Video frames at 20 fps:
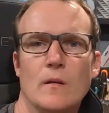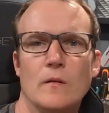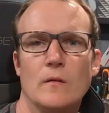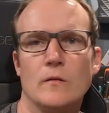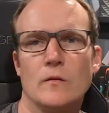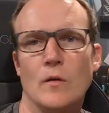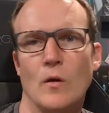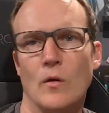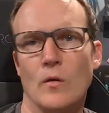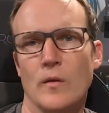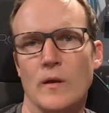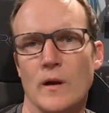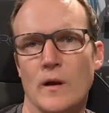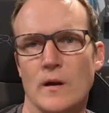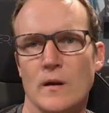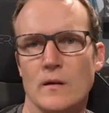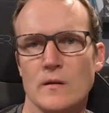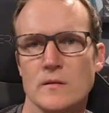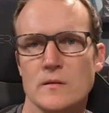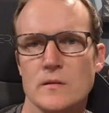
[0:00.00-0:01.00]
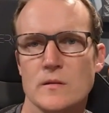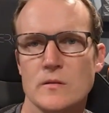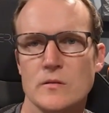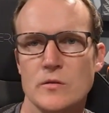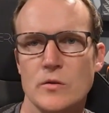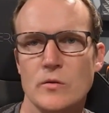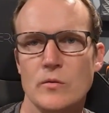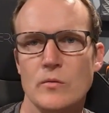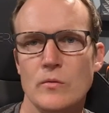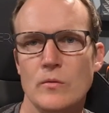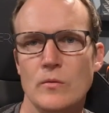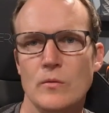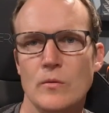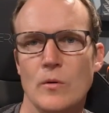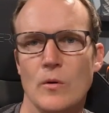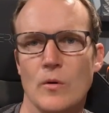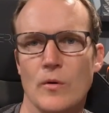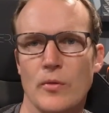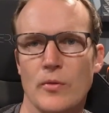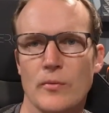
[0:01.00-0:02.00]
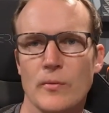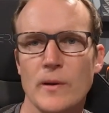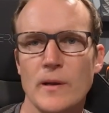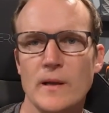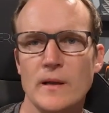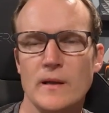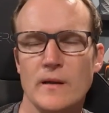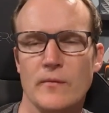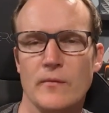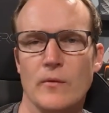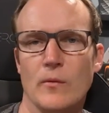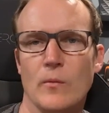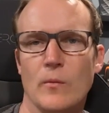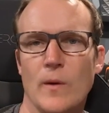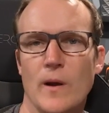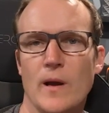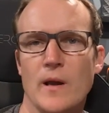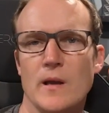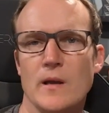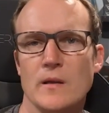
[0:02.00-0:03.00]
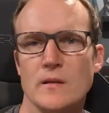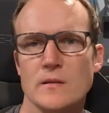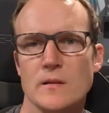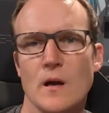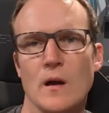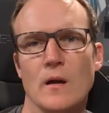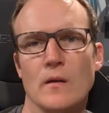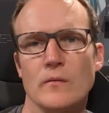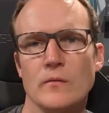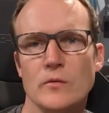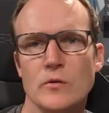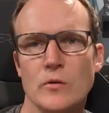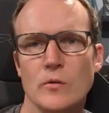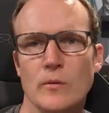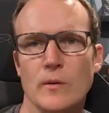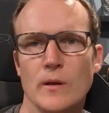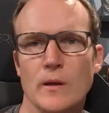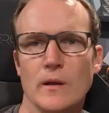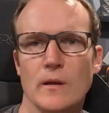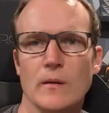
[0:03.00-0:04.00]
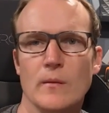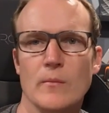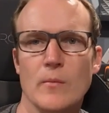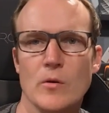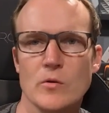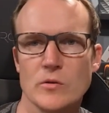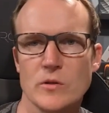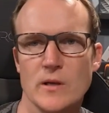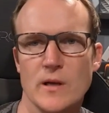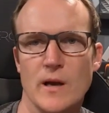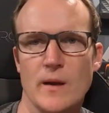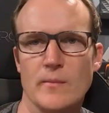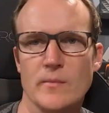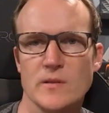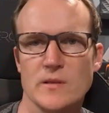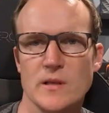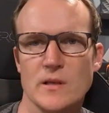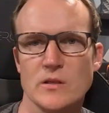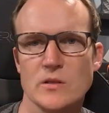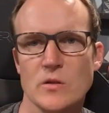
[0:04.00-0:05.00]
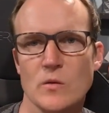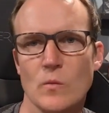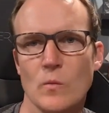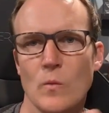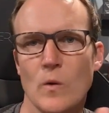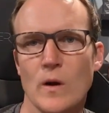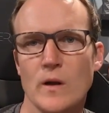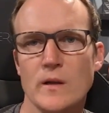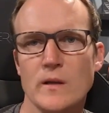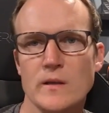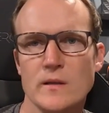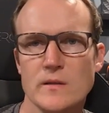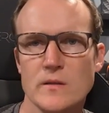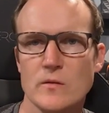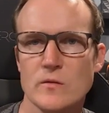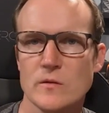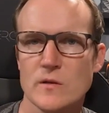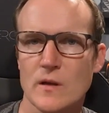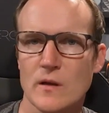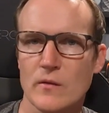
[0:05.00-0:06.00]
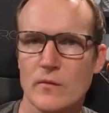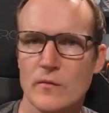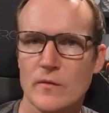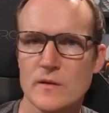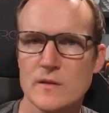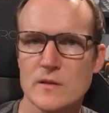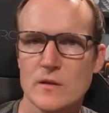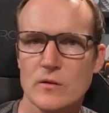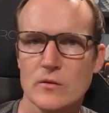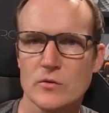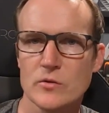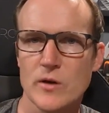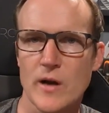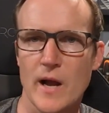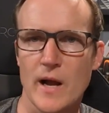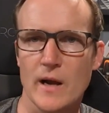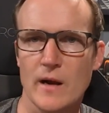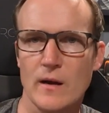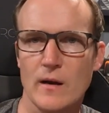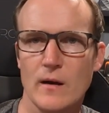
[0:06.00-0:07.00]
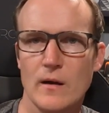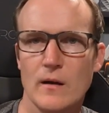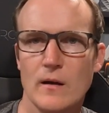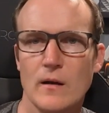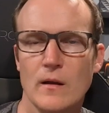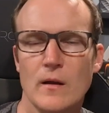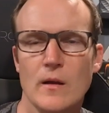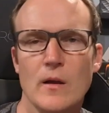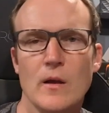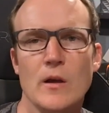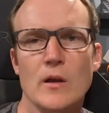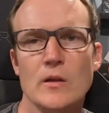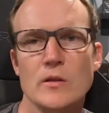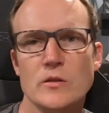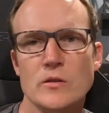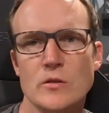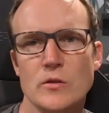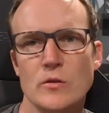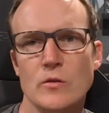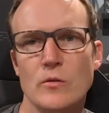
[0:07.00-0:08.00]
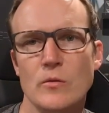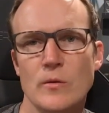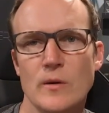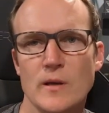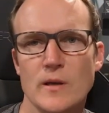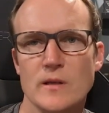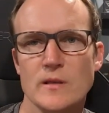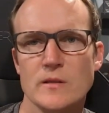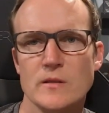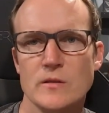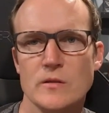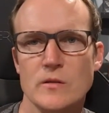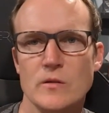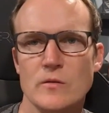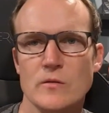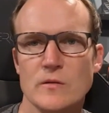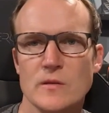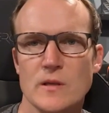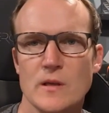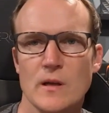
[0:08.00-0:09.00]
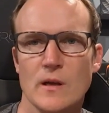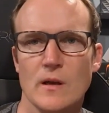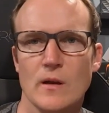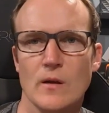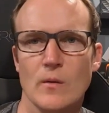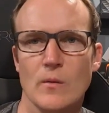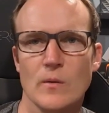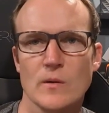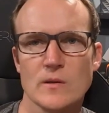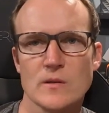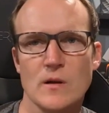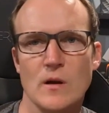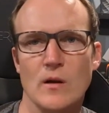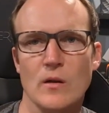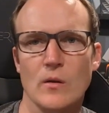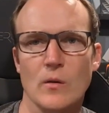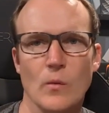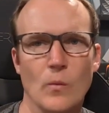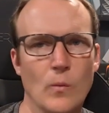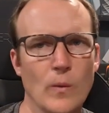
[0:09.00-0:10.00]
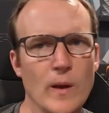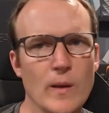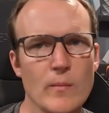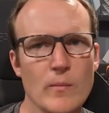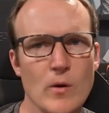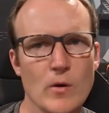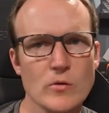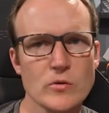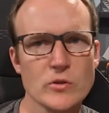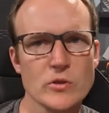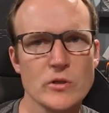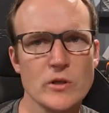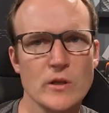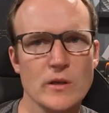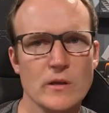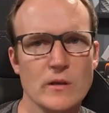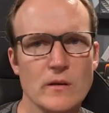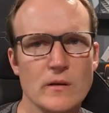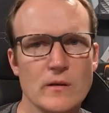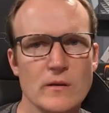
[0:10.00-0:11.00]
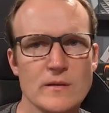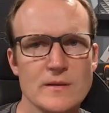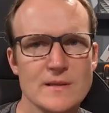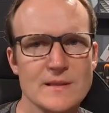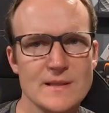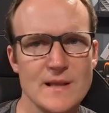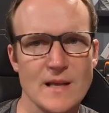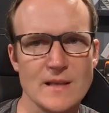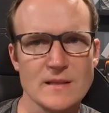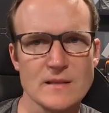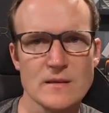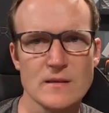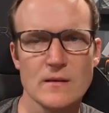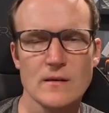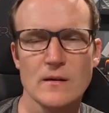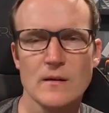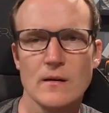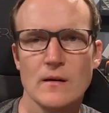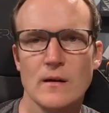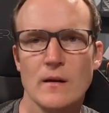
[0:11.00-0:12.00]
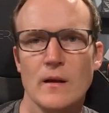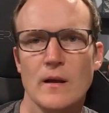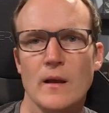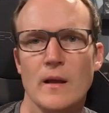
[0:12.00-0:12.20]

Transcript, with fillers: So there's two or three different ways of doing motion compensation. One is using a physical tracker. Two is using what's called a WitMotion sensor.